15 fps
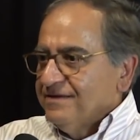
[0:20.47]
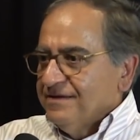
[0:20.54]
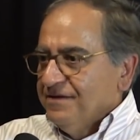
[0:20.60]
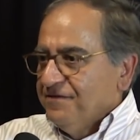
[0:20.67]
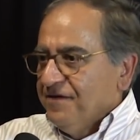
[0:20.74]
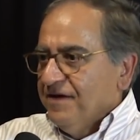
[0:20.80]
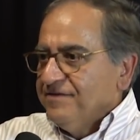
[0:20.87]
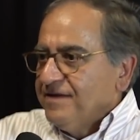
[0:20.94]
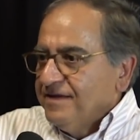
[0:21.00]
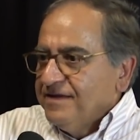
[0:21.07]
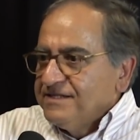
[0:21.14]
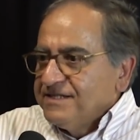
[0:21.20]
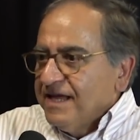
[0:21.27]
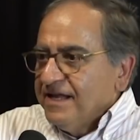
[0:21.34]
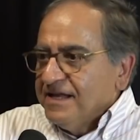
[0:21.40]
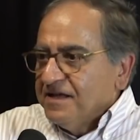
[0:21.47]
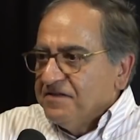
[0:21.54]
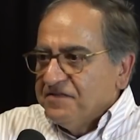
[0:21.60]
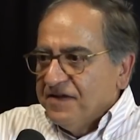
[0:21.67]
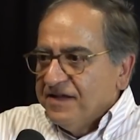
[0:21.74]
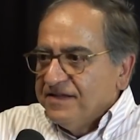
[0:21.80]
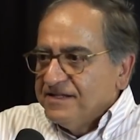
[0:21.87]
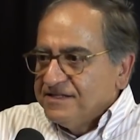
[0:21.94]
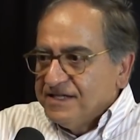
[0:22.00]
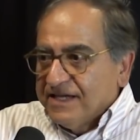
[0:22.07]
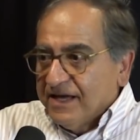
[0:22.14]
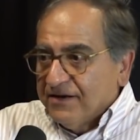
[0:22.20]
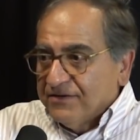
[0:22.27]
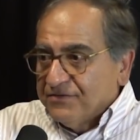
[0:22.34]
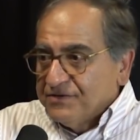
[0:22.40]
He found that he's getting infinities he
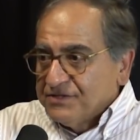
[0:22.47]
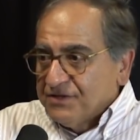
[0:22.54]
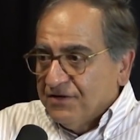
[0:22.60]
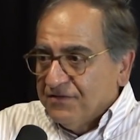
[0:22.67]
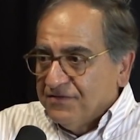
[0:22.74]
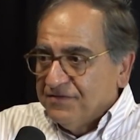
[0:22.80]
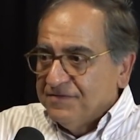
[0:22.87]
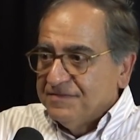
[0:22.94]
cannot resolve.